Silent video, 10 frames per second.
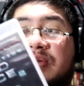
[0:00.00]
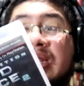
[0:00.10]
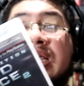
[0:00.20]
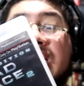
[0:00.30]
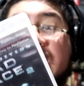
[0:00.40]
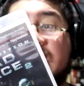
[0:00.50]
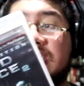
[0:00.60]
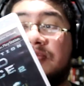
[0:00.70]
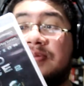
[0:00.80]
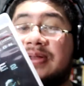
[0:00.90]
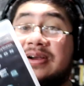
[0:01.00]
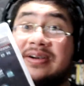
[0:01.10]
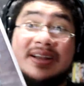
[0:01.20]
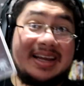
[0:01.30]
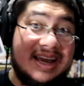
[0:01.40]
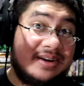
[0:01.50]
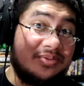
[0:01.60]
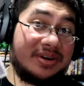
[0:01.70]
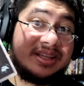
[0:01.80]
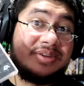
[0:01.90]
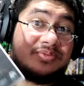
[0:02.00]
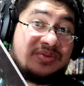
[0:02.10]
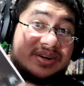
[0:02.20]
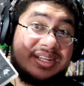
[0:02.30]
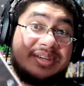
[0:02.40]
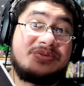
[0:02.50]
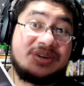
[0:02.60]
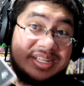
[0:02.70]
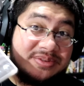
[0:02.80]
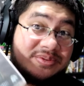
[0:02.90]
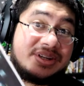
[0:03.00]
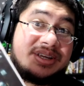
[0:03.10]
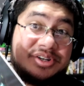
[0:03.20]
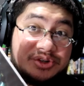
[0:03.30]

But the single player, I really, really, really, really